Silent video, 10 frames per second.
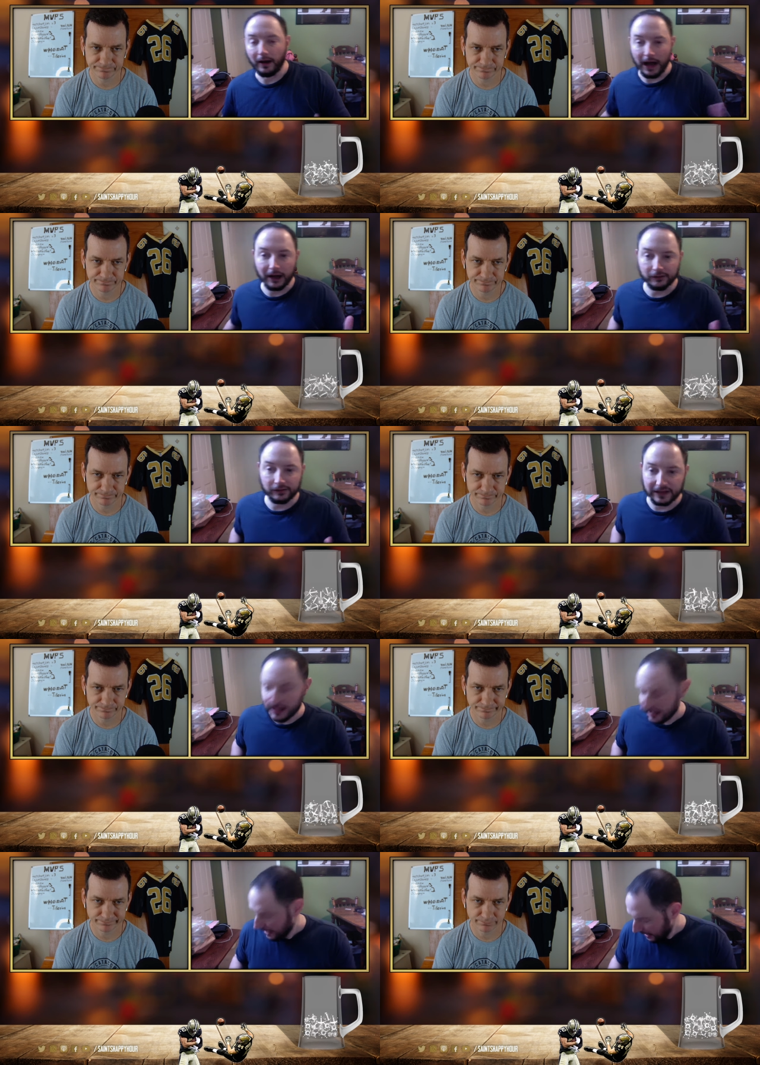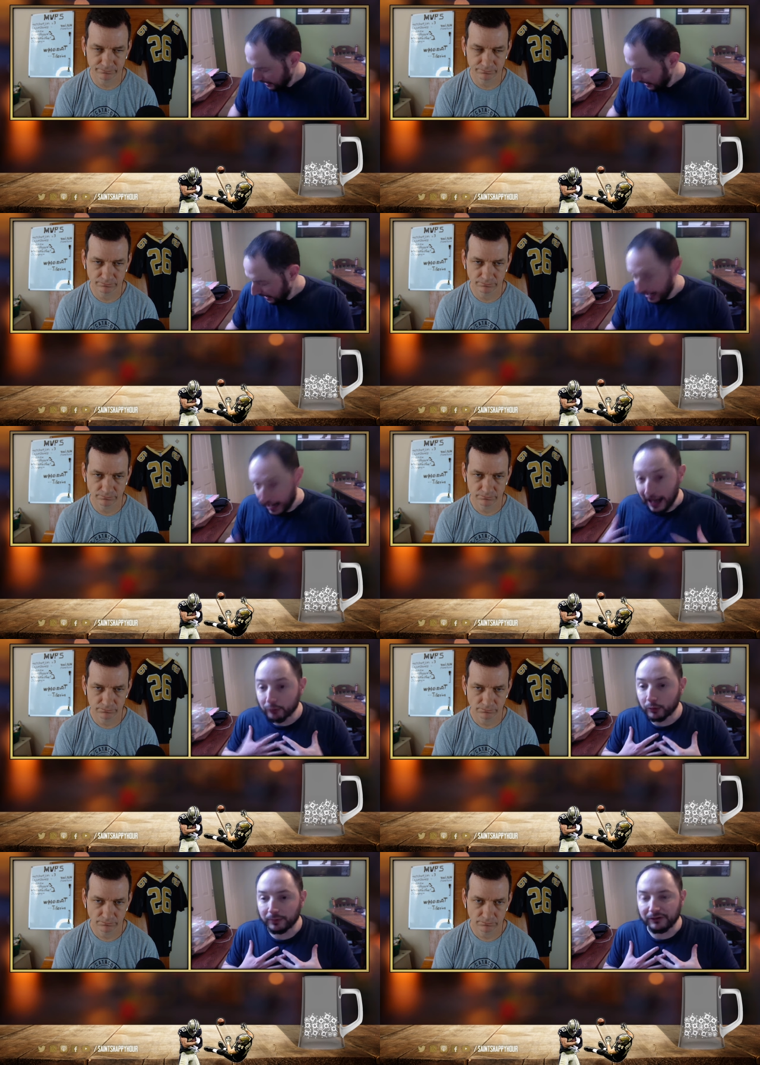Speaker 1: honestly,
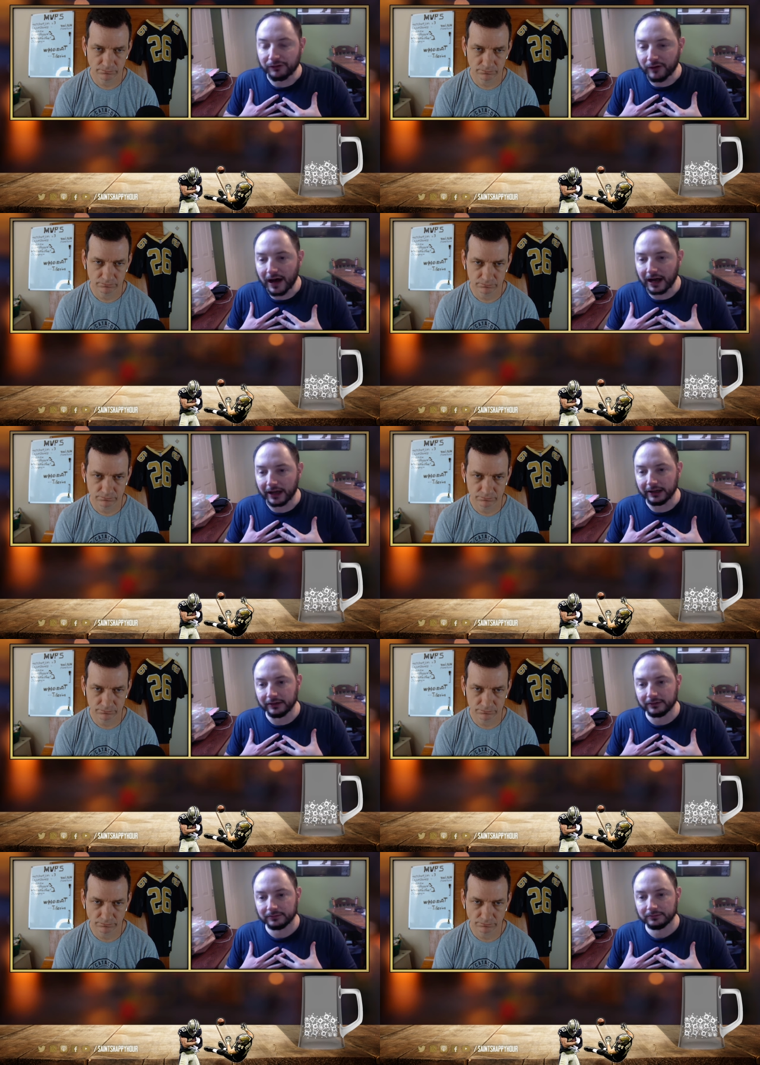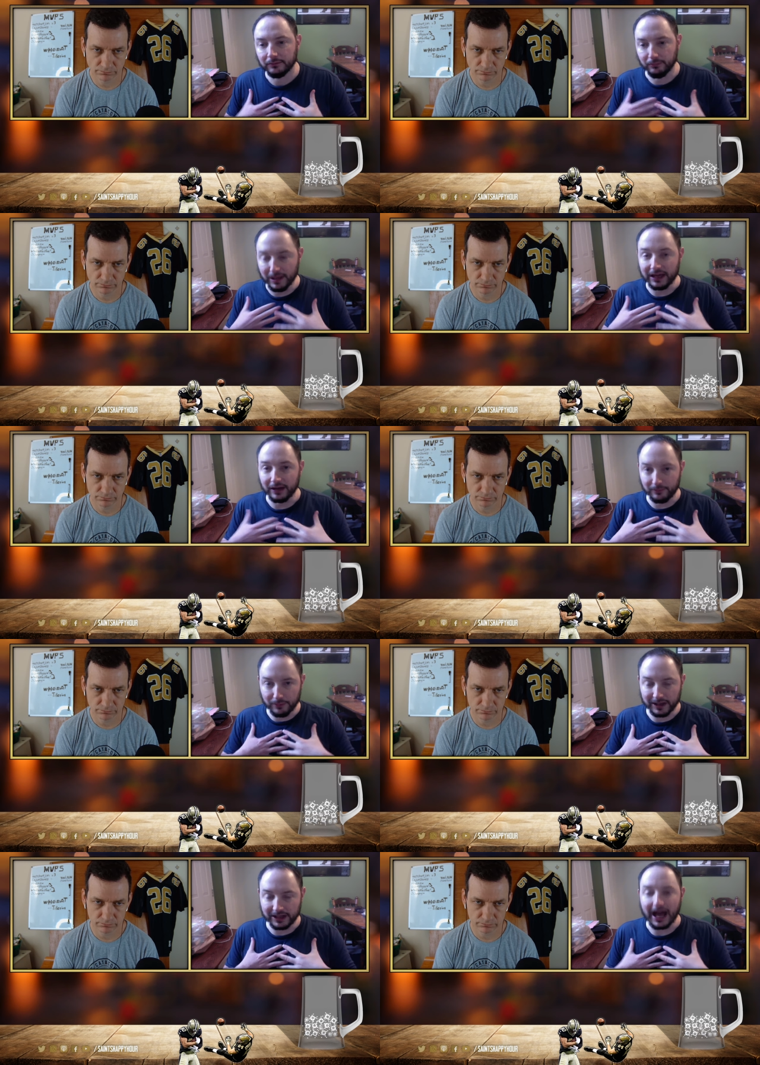I would be fine. Me, uh,
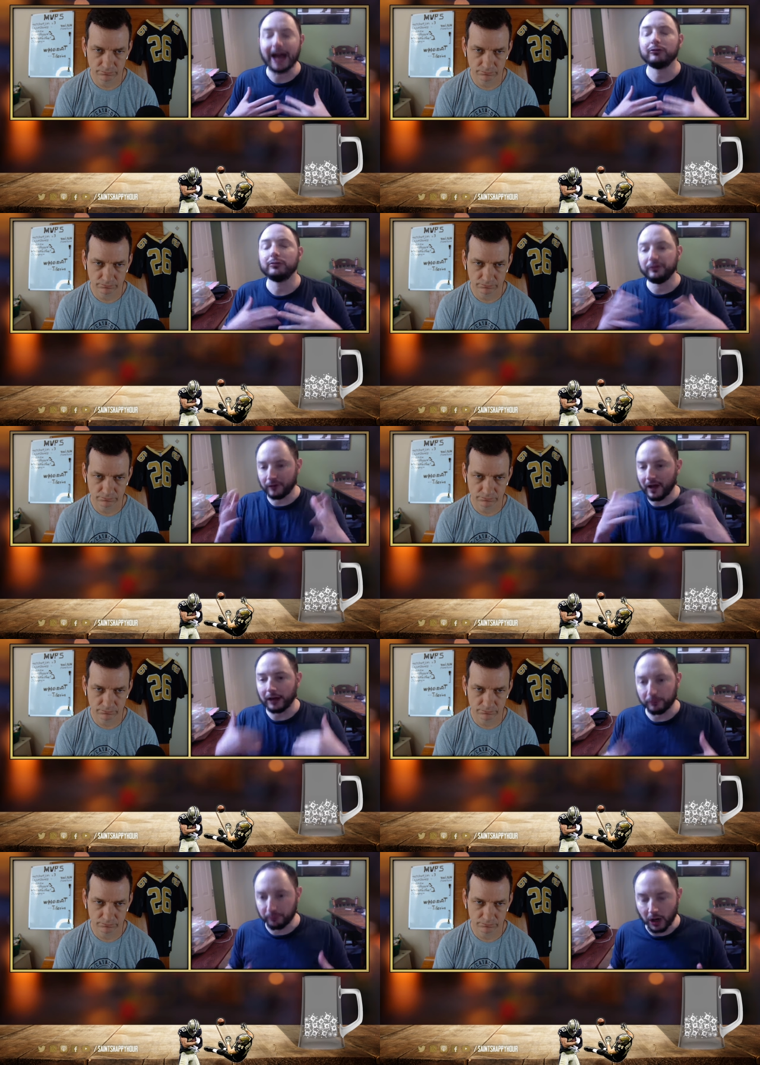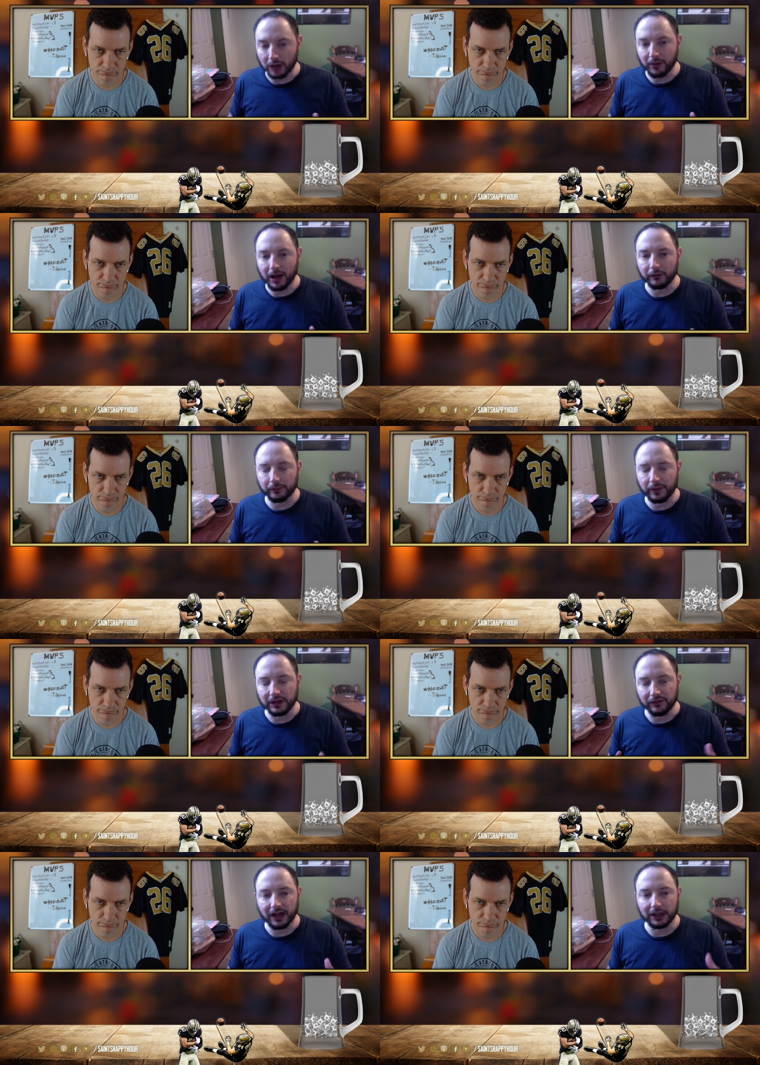me, I would be fine with Brock Bowers being
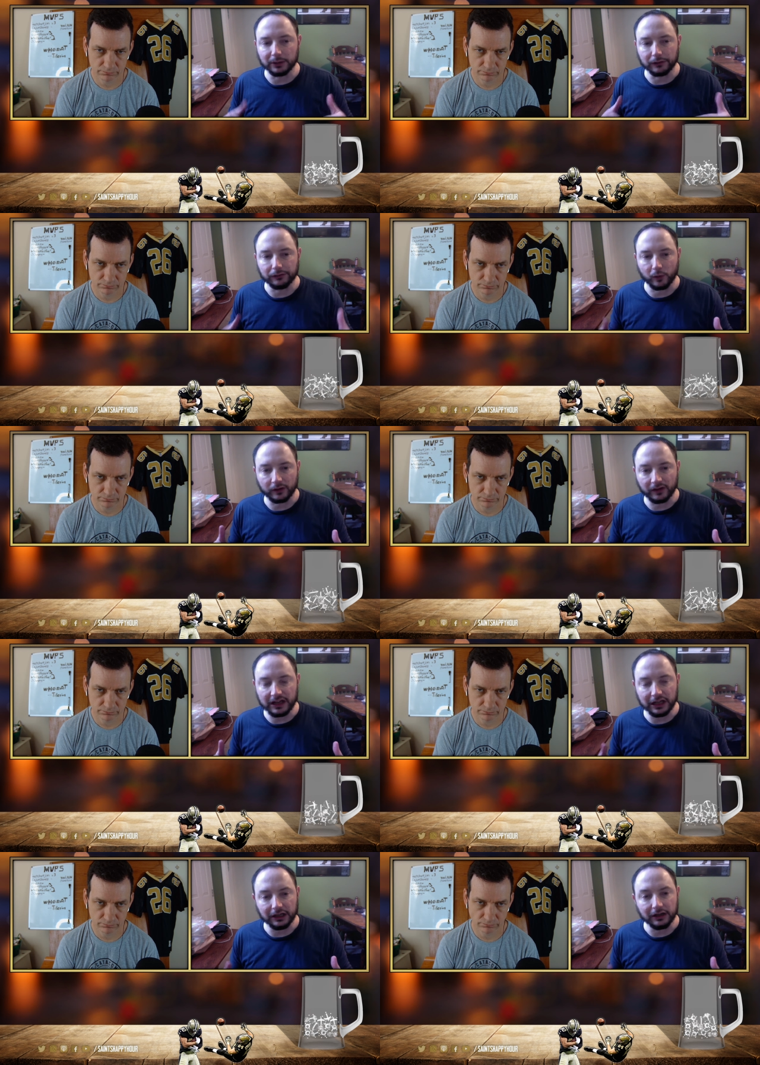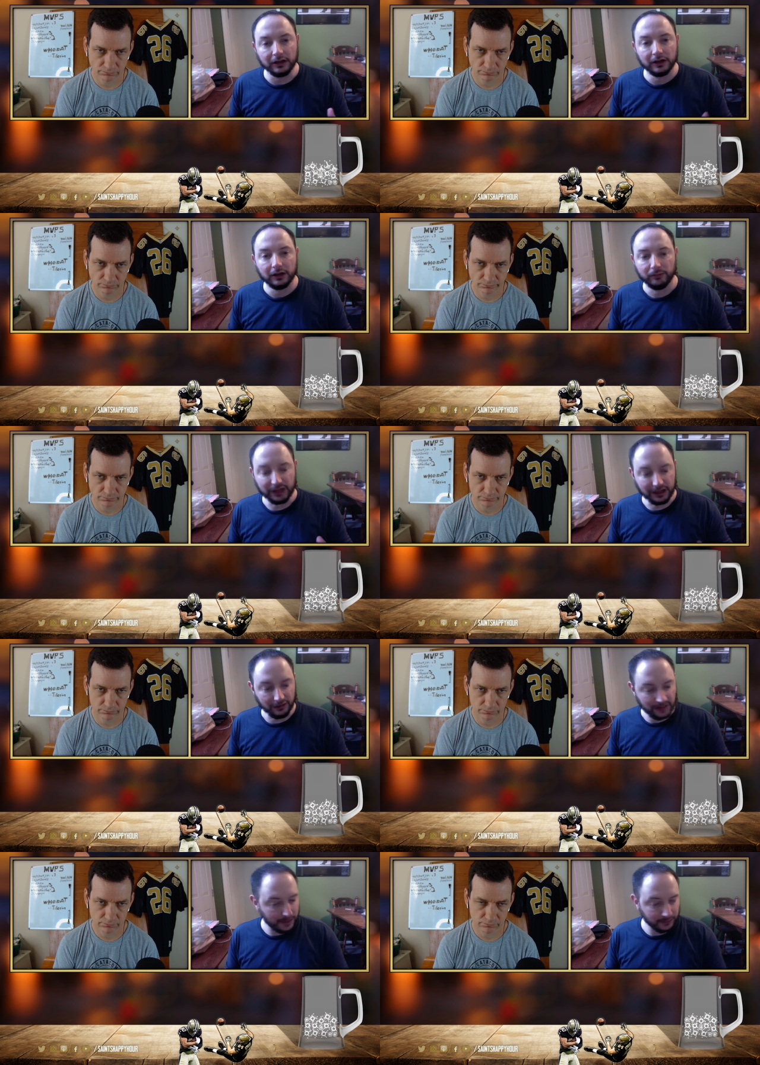available at 14 because I'm